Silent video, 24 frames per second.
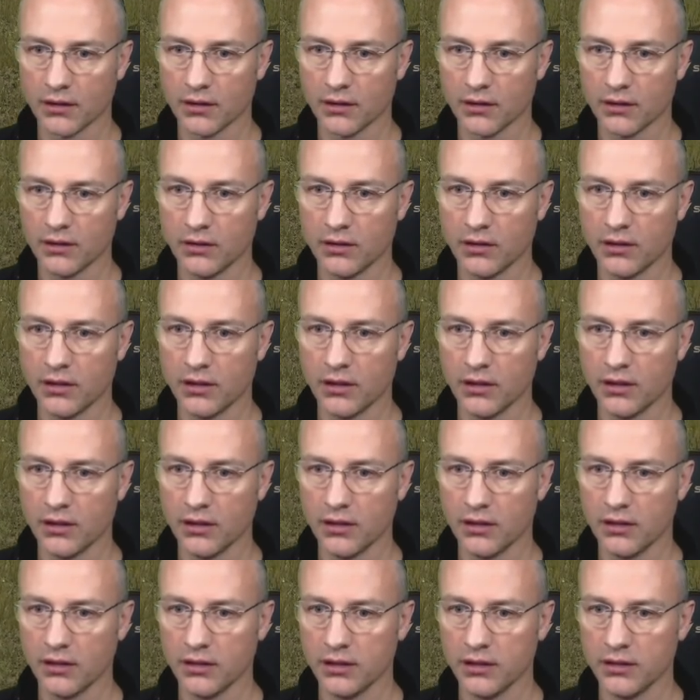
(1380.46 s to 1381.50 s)
Go on.
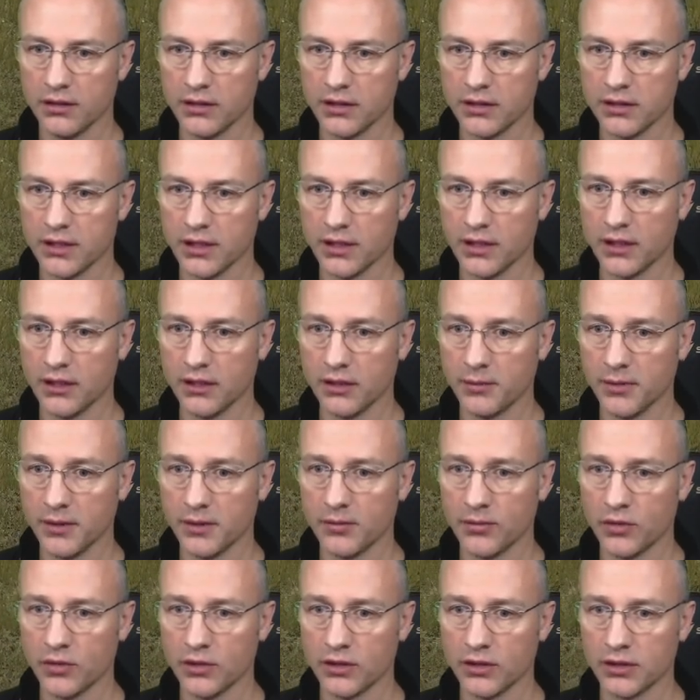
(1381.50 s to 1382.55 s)
Just a little bit
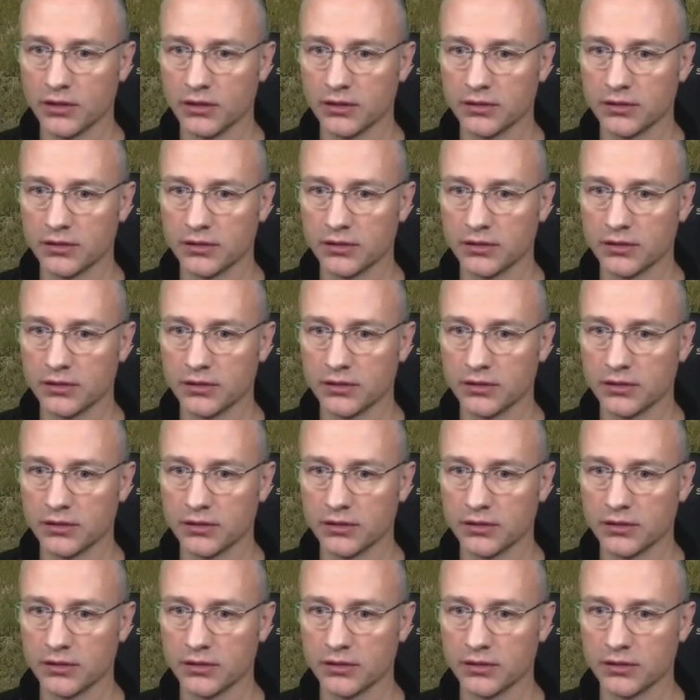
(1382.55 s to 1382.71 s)
more.